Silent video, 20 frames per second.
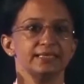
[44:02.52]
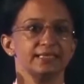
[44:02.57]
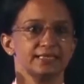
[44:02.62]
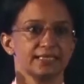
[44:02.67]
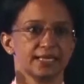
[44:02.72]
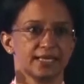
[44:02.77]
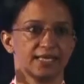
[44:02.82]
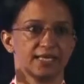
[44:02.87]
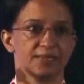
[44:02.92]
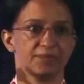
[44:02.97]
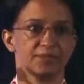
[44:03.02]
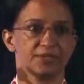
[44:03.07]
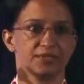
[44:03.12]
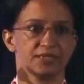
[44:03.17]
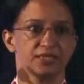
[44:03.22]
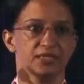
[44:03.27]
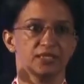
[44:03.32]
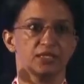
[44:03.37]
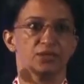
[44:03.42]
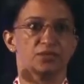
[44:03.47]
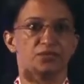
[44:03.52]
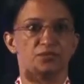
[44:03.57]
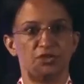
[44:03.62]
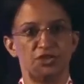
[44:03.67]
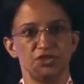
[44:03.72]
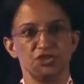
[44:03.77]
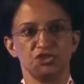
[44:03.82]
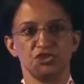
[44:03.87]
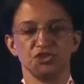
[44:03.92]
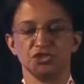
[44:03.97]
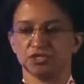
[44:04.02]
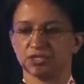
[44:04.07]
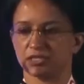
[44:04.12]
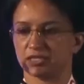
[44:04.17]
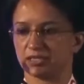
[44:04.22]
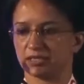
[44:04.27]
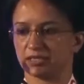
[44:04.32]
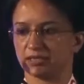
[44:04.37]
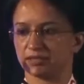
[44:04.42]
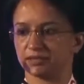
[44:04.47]
types, which
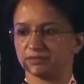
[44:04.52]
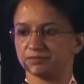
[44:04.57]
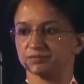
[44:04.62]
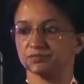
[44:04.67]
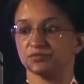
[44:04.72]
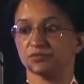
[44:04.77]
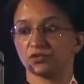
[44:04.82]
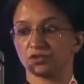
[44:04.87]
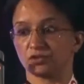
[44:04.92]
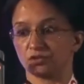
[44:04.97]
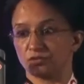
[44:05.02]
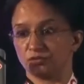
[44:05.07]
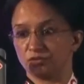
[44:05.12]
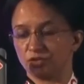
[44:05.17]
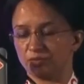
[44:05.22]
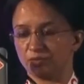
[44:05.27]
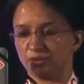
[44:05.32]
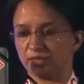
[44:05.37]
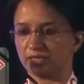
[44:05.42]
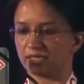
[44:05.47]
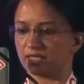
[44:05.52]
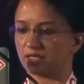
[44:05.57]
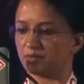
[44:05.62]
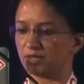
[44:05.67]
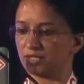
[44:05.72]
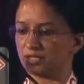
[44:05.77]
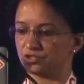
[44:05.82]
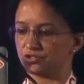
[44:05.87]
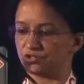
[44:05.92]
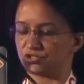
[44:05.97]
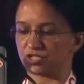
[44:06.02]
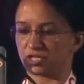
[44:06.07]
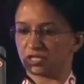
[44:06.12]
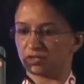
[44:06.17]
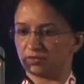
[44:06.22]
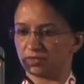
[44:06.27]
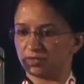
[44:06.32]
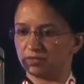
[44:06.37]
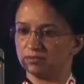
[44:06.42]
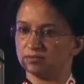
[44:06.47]
would be coming to
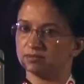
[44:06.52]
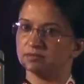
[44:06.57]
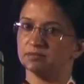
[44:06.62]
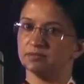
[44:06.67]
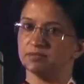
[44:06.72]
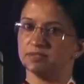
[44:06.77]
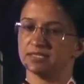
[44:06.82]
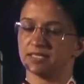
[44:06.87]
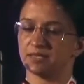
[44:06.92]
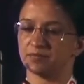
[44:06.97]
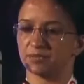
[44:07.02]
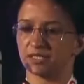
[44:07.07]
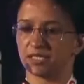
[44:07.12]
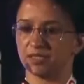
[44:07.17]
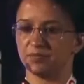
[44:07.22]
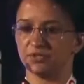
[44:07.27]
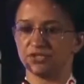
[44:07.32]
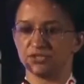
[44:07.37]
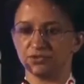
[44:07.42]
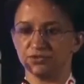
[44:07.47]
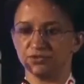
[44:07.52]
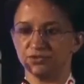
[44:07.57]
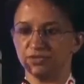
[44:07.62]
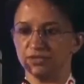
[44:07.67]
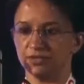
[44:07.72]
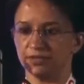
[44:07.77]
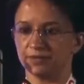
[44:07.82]
Java sometime soon.